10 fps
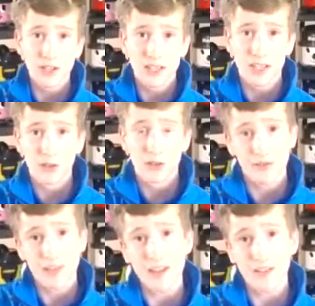It goes
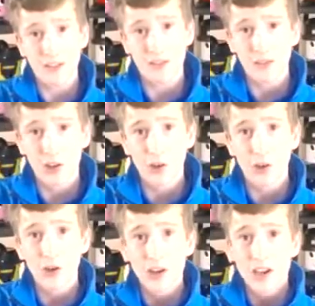flat to the
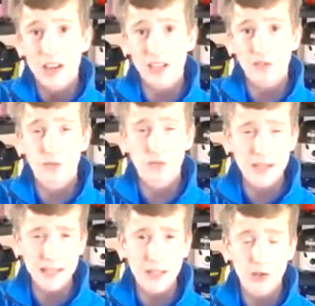floor. It's
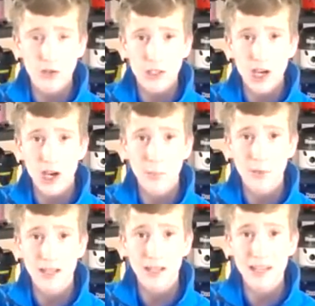really good at
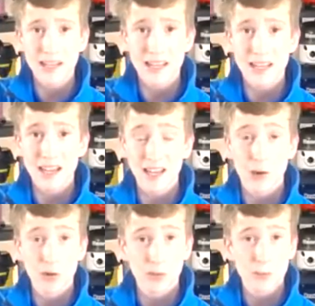carpet cleaning, and it
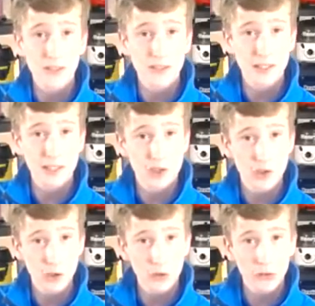automatically
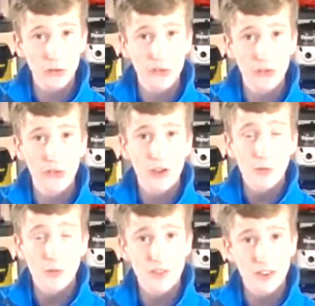adjusts
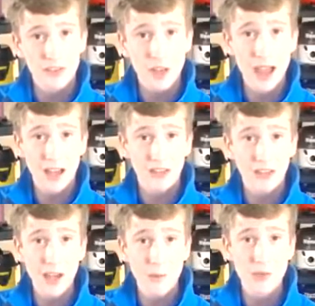with its
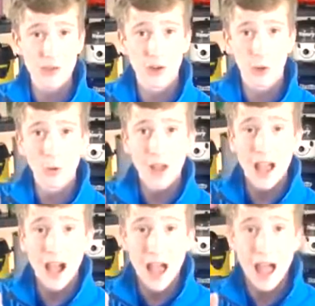exceptional
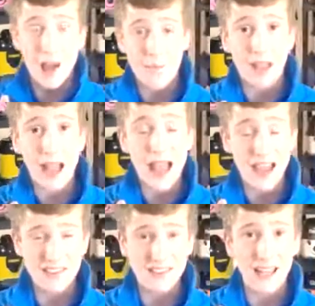
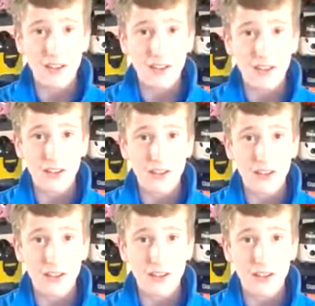S-class
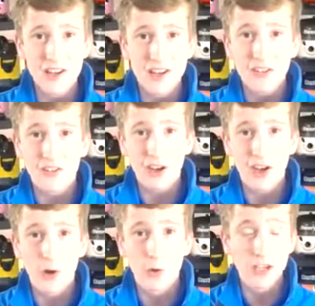filtration.
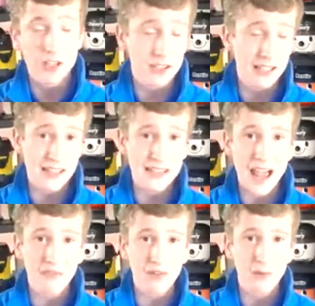So you can clean
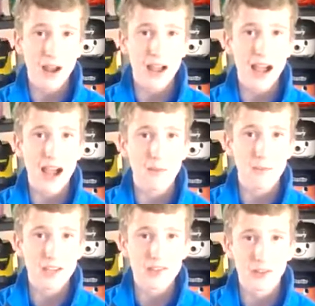everywhere and
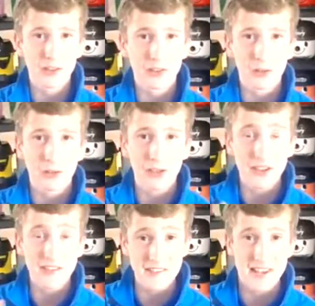make sure the dust
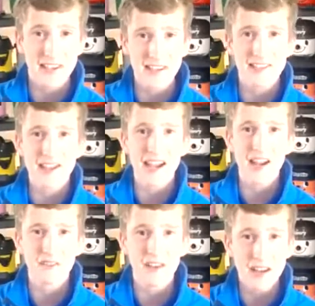is staying inside
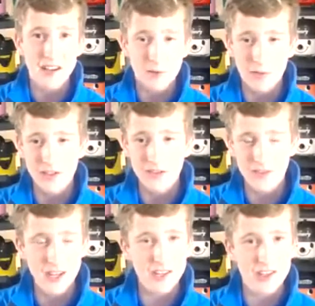of it when you've
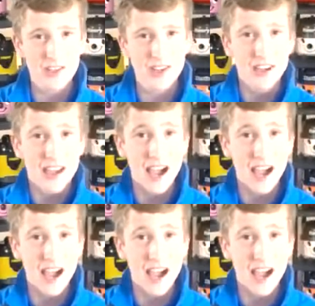finished.